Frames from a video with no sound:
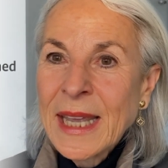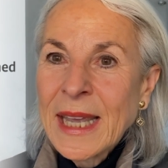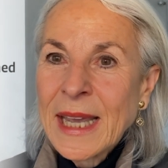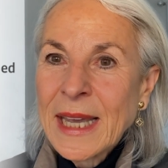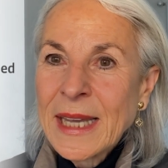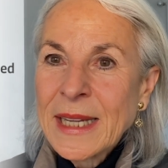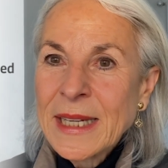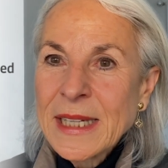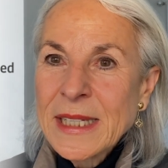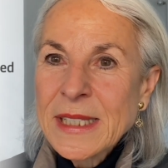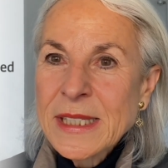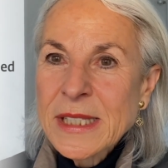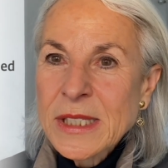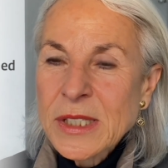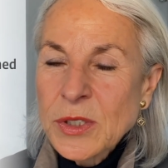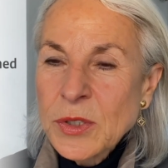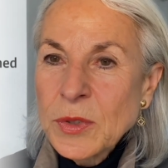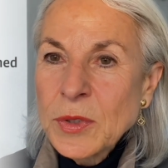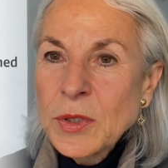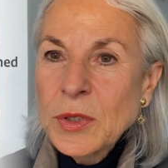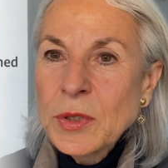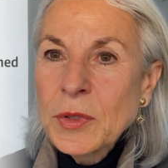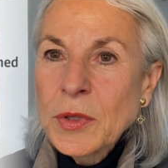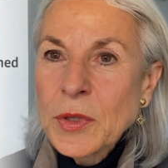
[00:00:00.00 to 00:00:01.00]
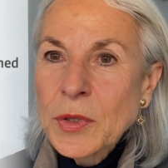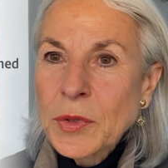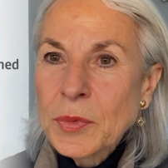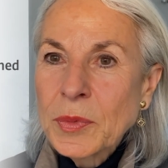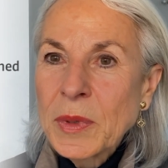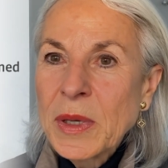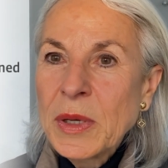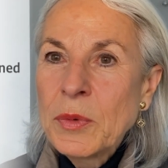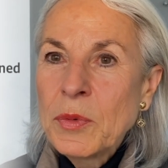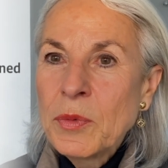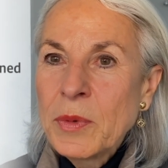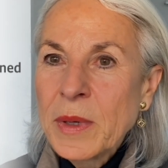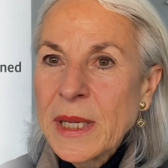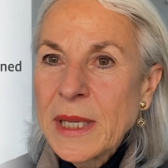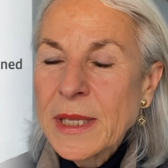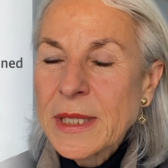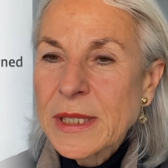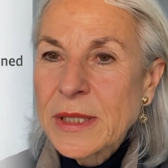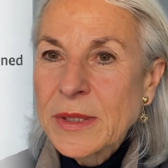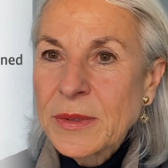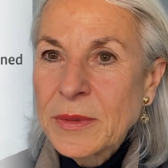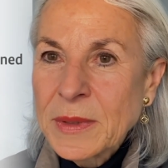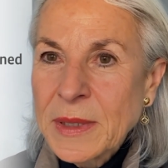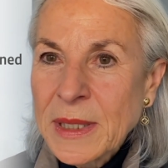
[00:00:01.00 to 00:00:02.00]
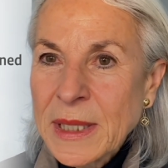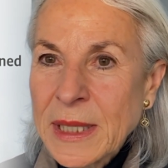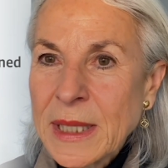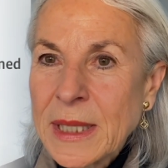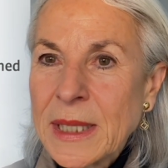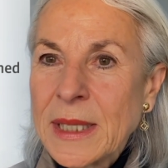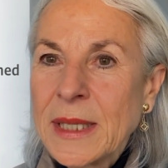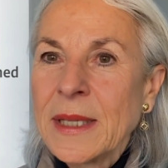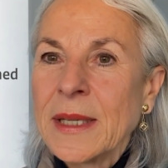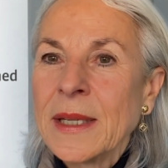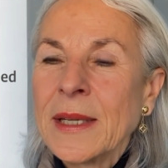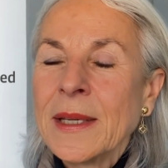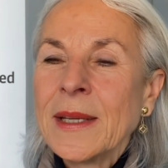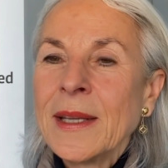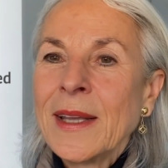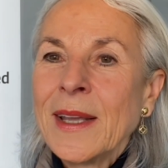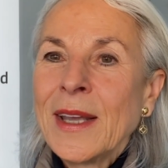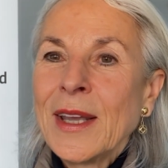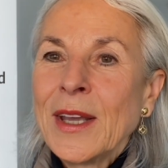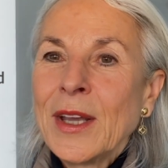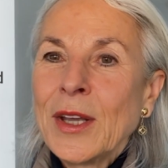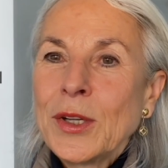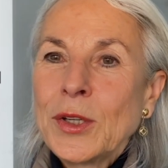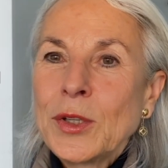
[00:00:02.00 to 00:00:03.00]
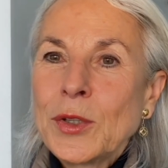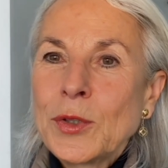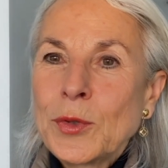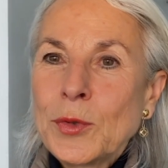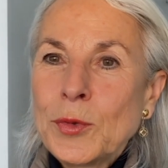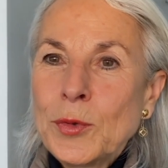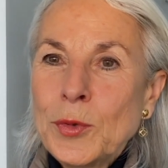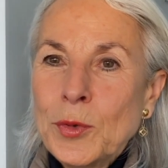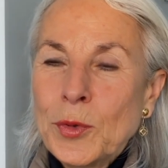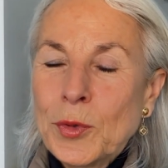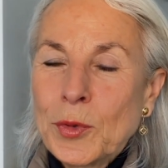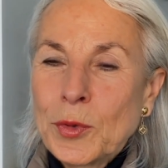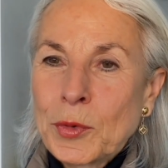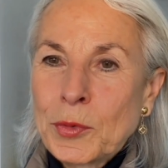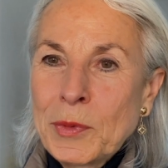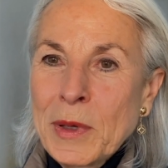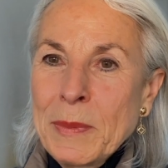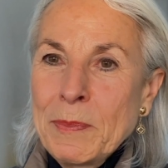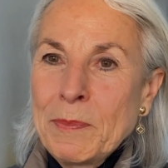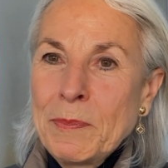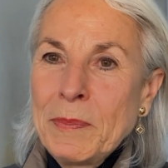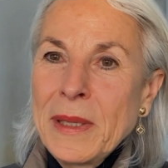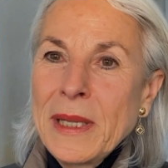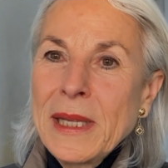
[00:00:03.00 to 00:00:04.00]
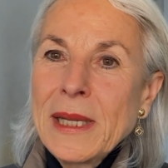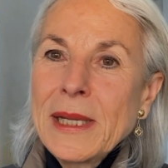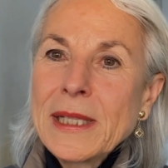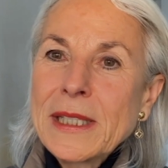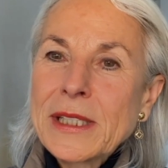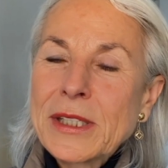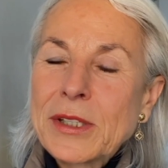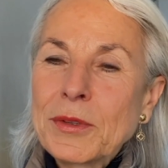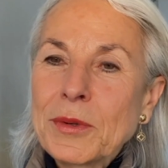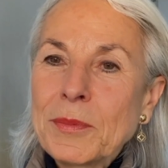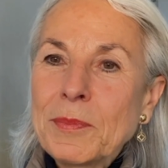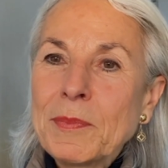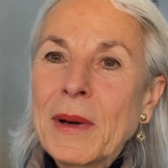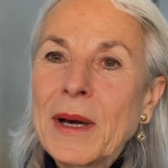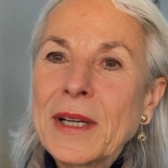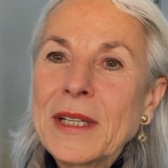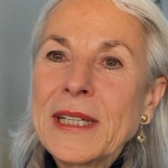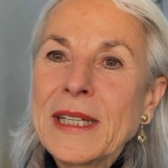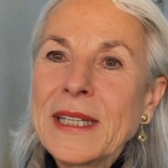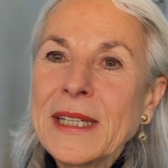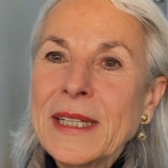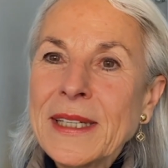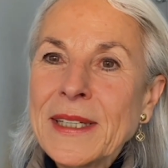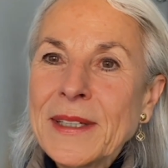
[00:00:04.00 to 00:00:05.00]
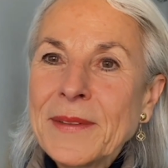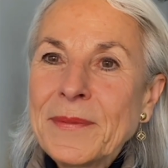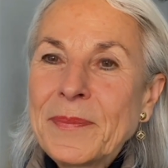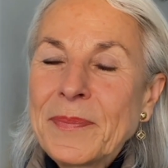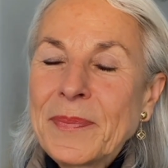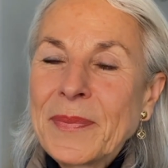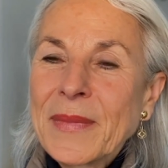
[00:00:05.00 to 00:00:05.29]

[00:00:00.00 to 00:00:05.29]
And it's 2 to 3 weeks you need to rebuild your body.